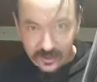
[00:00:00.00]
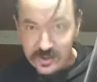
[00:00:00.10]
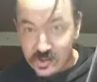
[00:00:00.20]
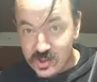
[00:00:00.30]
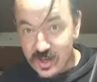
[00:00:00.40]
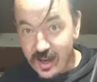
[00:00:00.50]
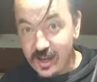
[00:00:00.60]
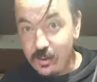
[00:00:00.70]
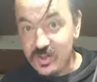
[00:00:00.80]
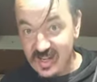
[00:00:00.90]
Let's just say
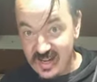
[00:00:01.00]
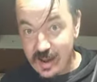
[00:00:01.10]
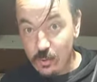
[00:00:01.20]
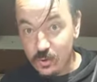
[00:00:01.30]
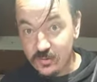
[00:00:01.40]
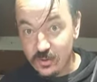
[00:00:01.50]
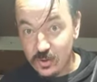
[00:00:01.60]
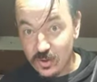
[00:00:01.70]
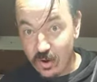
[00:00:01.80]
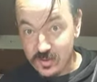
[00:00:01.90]
he was enamelled a few
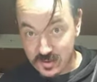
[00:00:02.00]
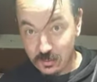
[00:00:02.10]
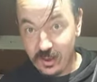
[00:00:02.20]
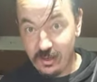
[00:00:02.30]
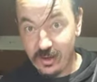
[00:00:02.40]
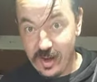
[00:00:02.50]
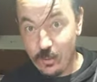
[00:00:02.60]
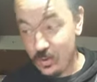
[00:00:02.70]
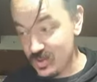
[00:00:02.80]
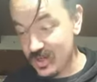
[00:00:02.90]
times with some clear
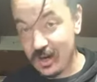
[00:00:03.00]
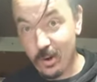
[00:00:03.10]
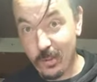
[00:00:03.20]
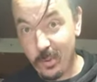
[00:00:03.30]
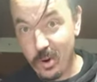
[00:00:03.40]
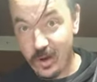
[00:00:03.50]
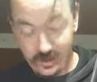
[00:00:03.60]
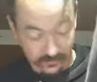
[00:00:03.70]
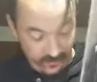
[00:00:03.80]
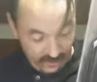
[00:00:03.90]
enamel and stuck on a pike
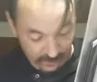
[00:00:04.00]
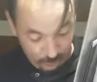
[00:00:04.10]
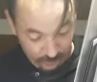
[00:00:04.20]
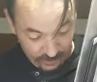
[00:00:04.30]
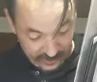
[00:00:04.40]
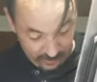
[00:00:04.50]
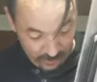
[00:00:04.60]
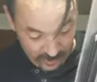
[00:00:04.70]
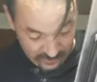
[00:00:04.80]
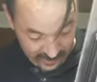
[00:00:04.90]
for all the rest of the
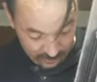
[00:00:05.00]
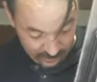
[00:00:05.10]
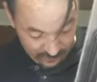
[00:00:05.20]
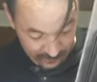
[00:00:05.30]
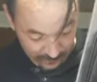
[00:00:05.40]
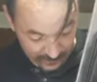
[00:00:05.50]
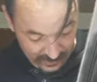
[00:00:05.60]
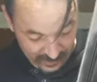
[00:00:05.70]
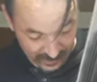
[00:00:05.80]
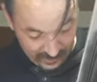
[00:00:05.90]

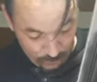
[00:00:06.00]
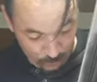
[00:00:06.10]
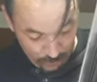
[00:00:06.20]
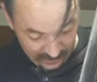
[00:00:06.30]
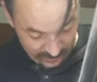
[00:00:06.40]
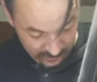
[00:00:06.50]
whitetails as a warning.